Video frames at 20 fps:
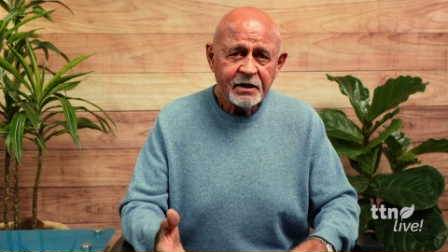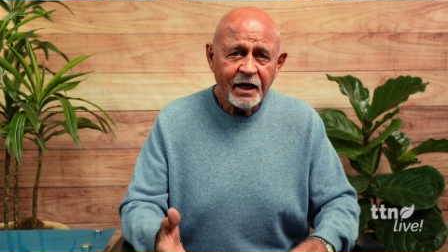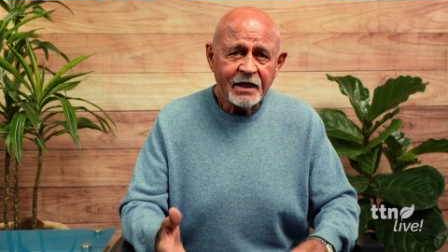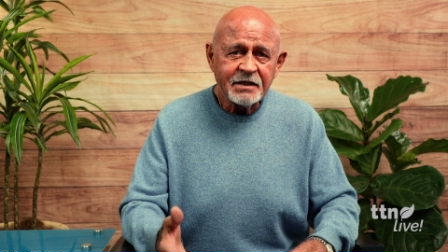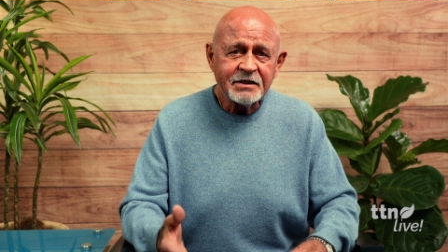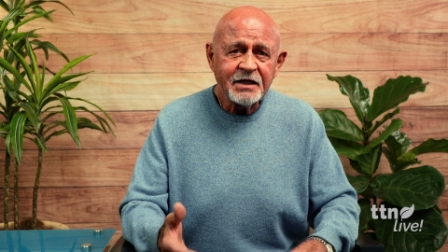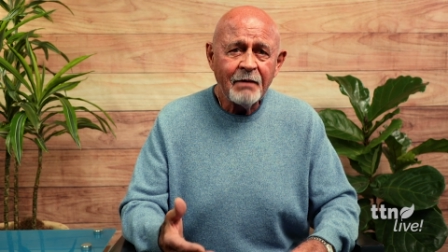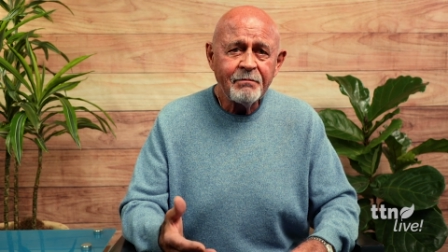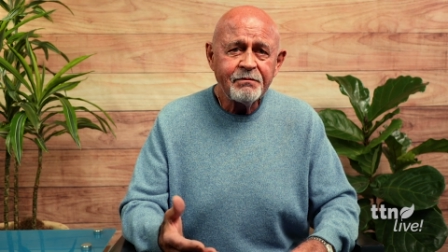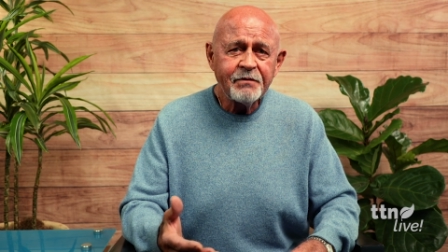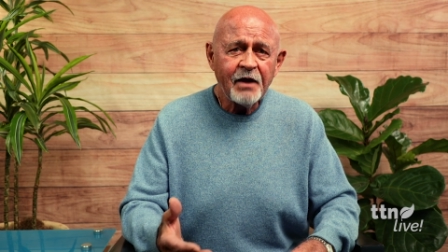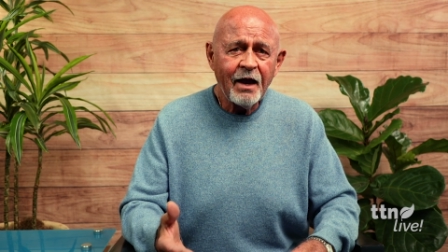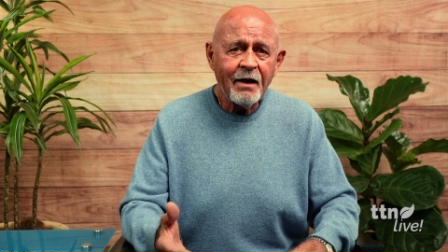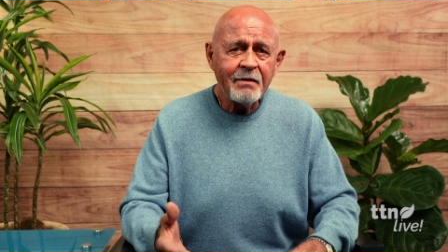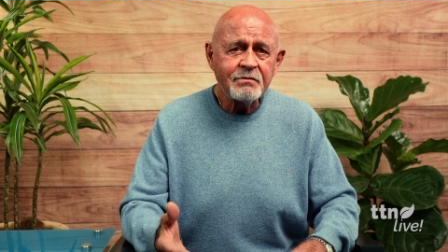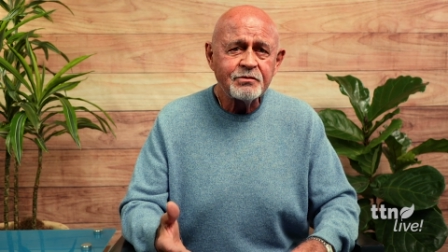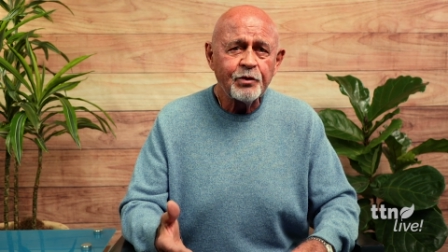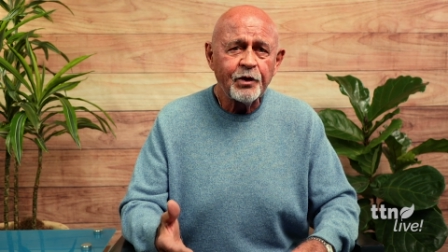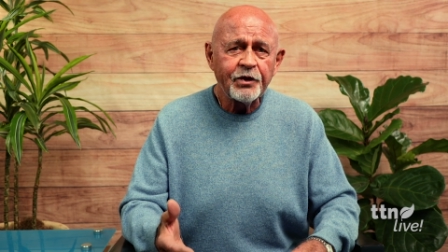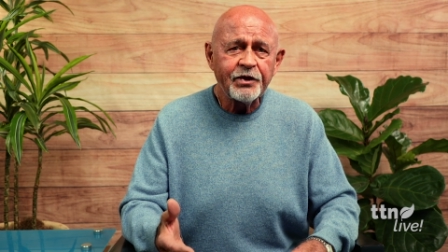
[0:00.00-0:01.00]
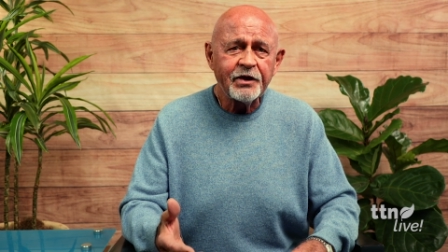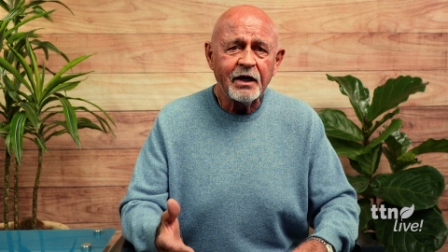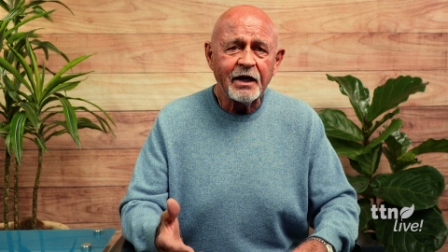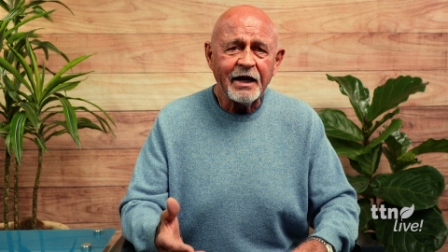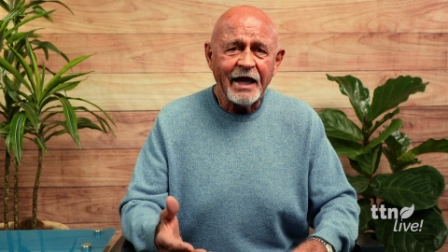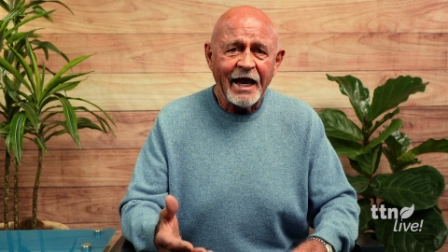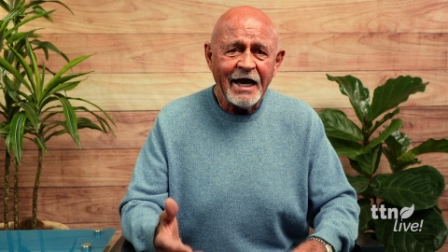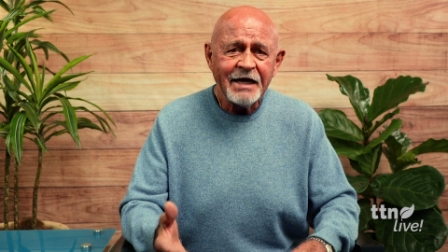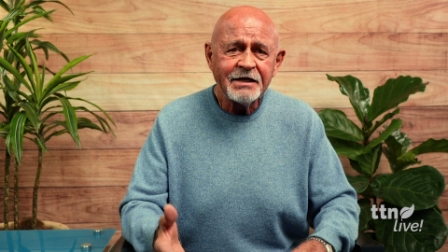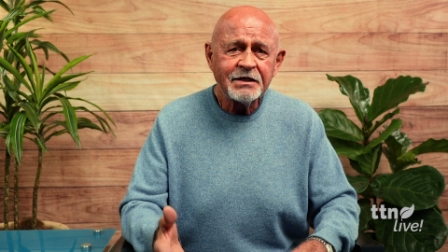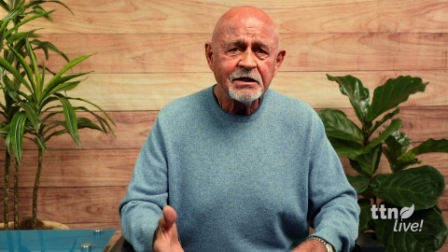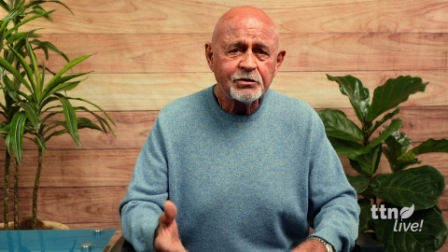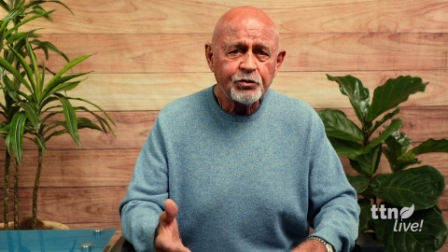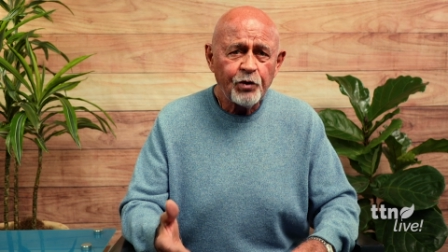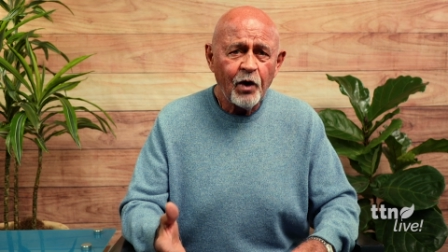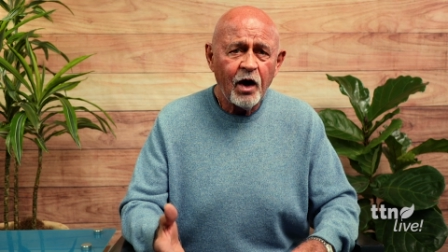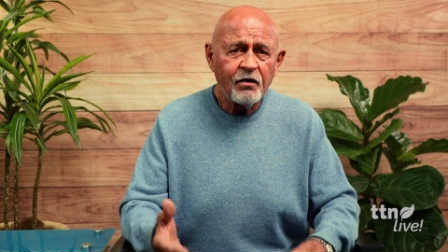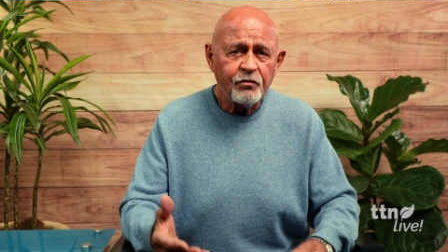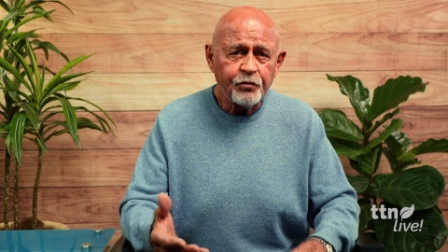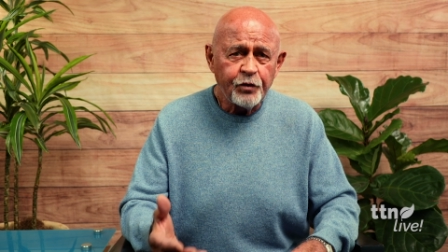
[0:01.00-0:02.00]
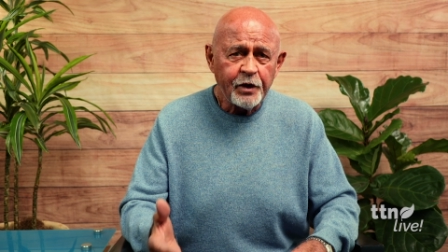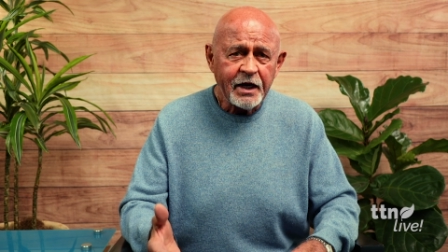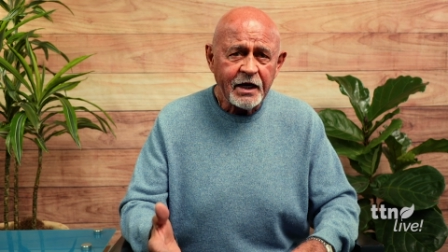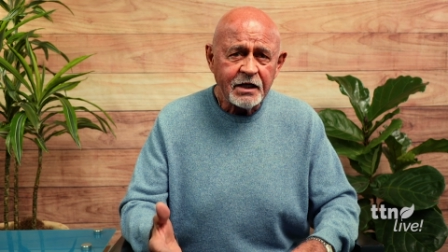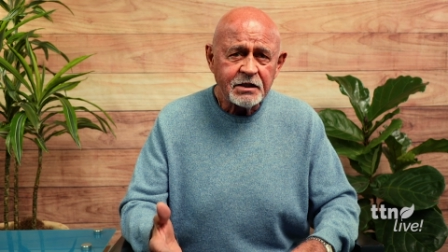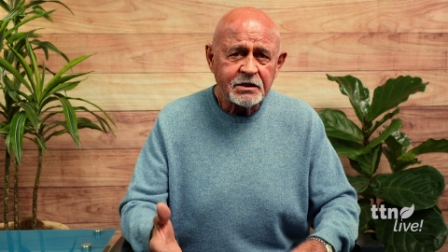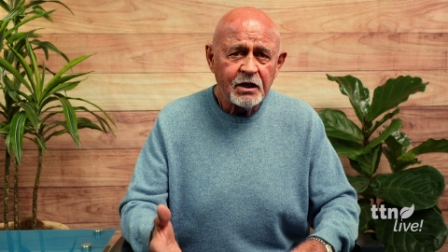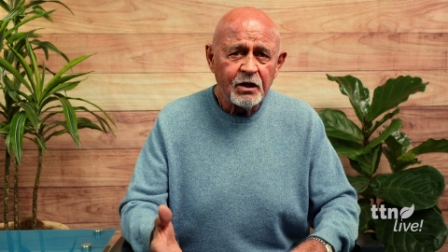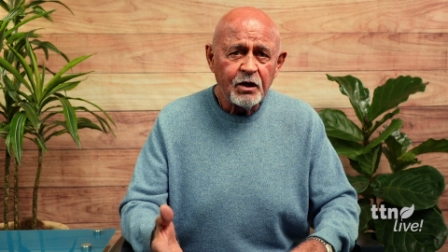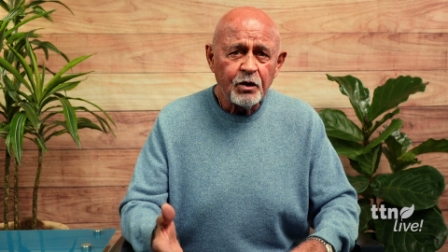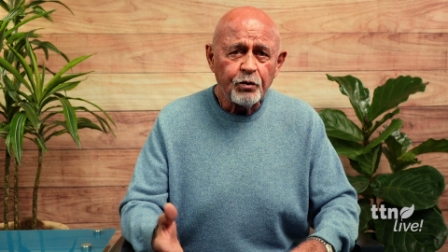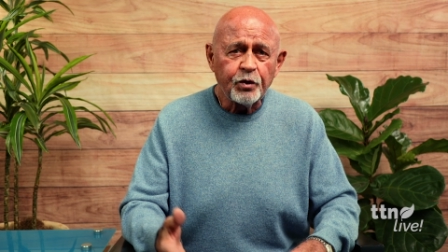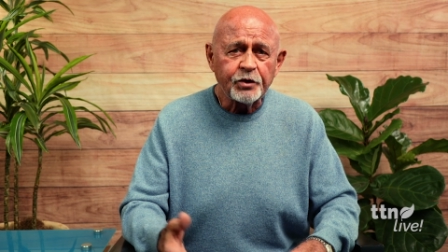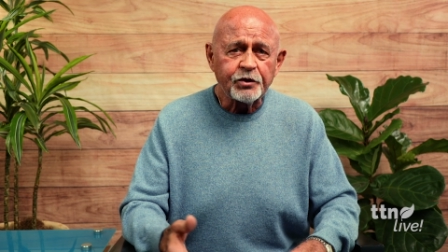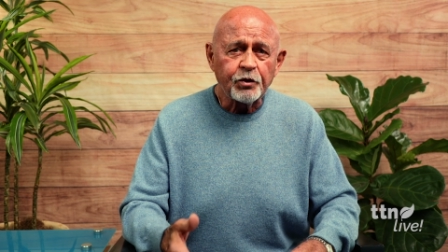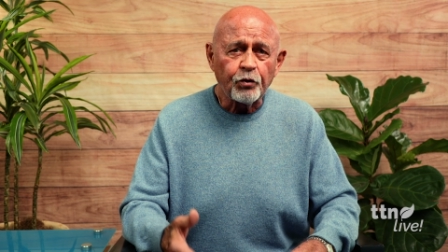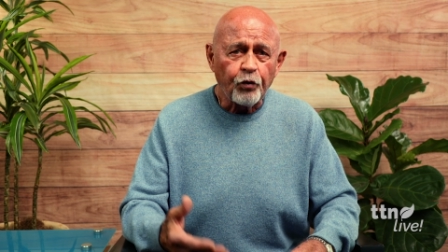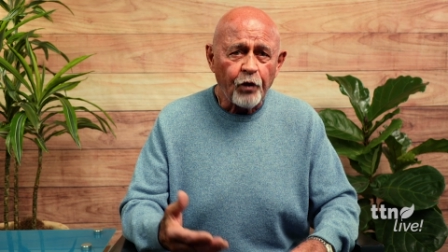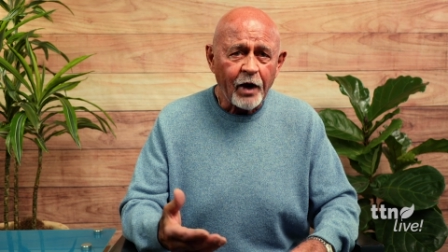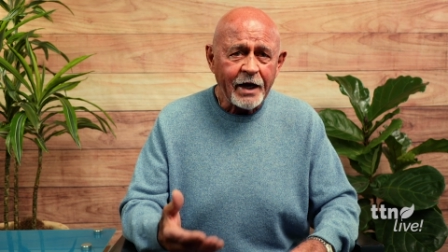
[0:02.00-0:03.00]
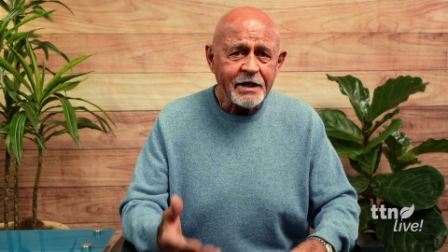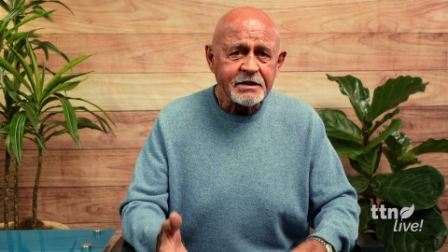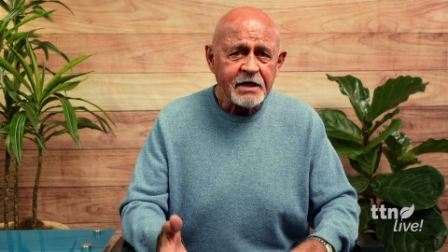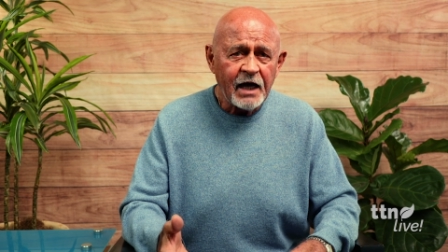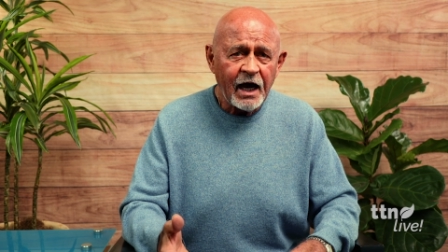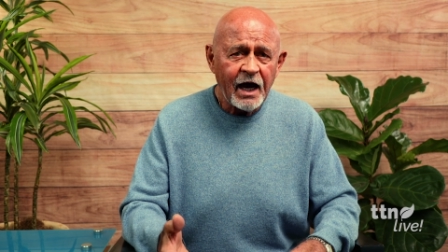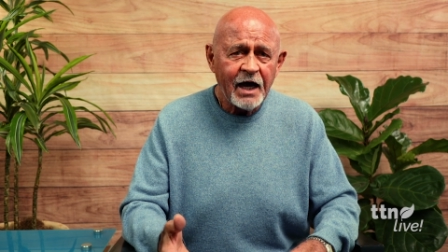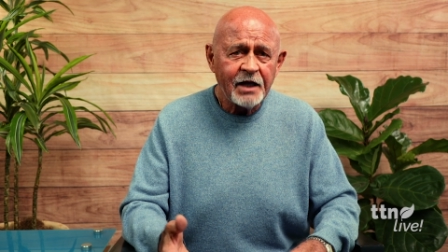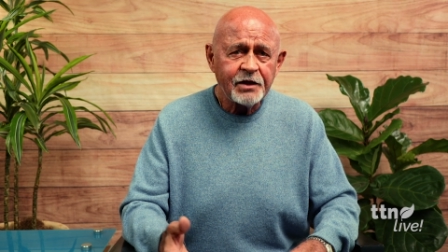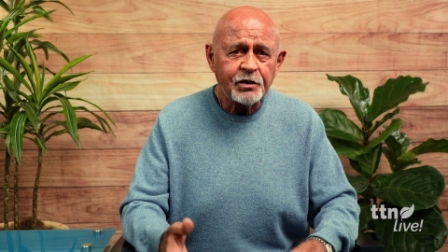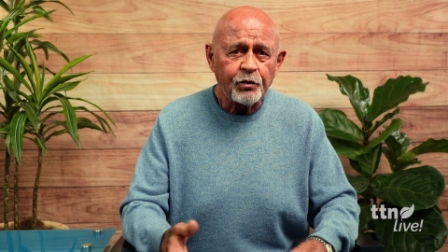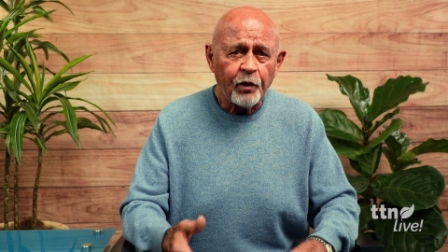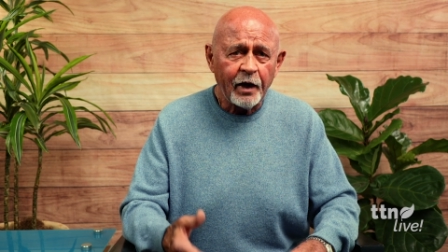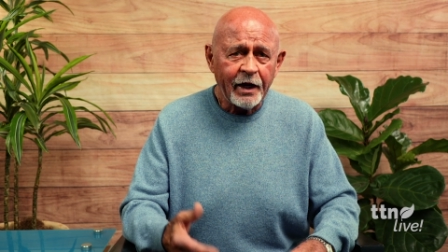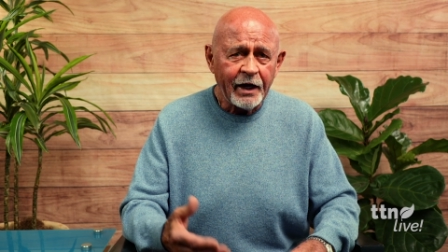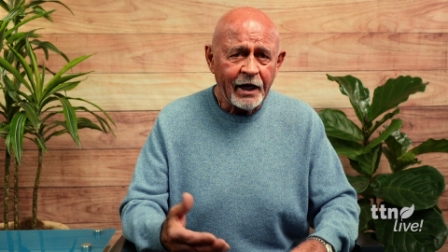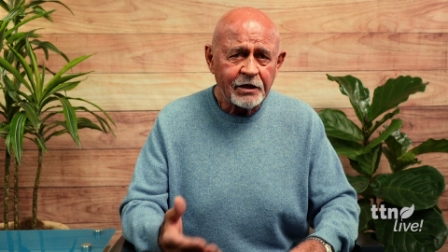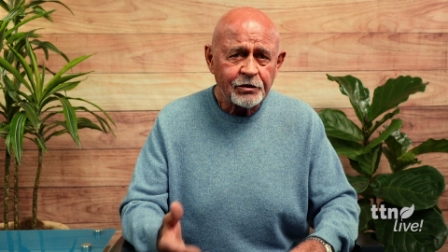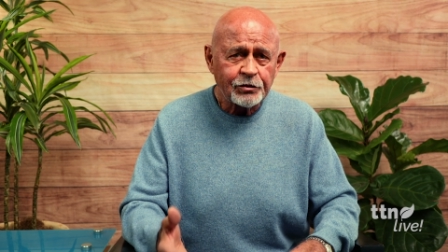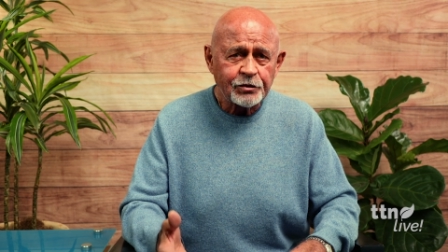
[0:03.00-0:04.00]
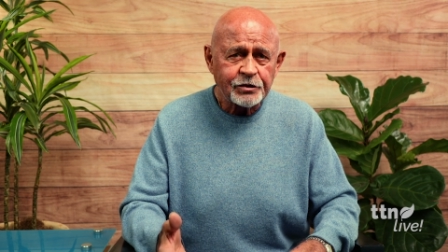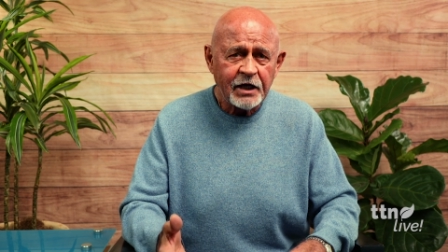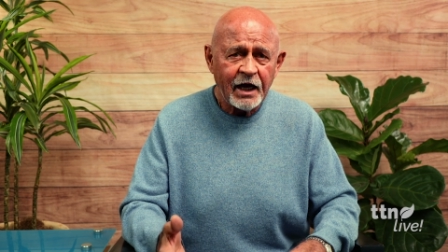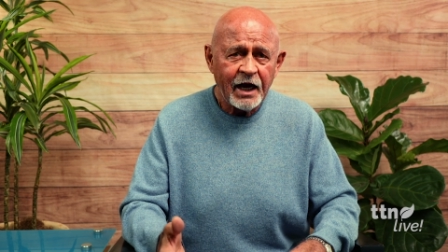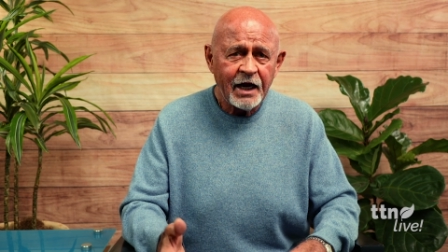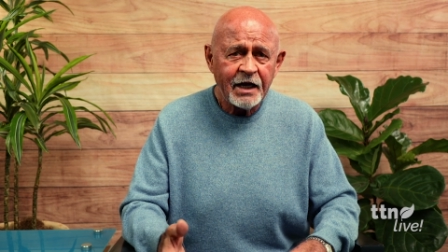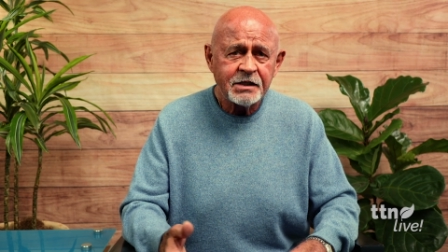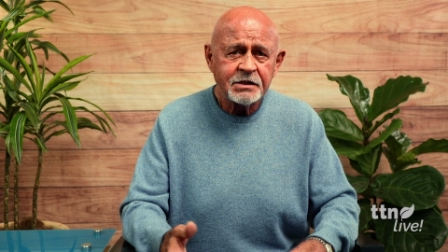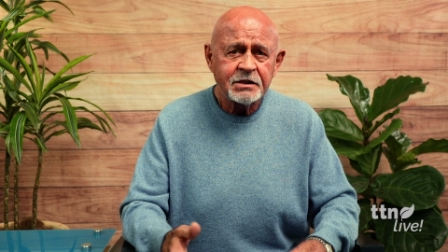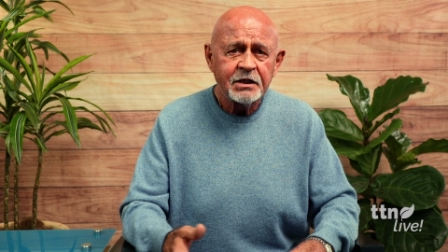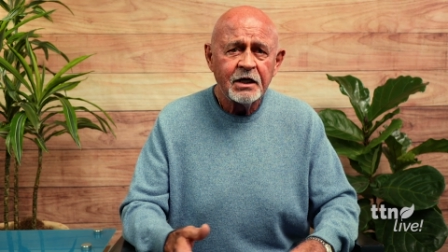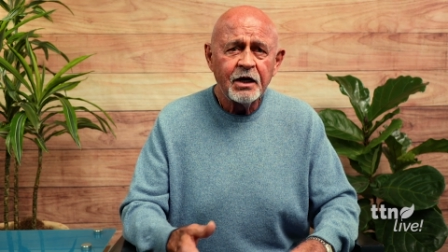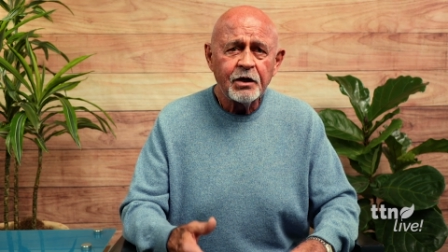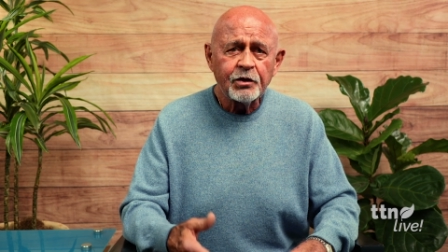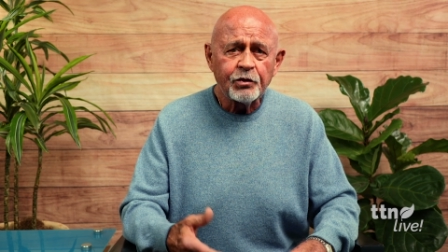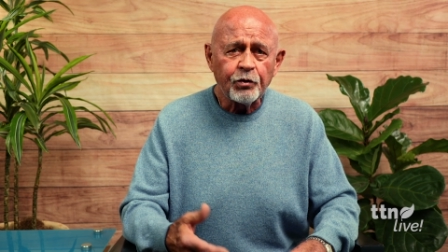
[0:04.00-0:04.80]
and sometimes within eight to twelve weeks, with the right diet, the right exercise,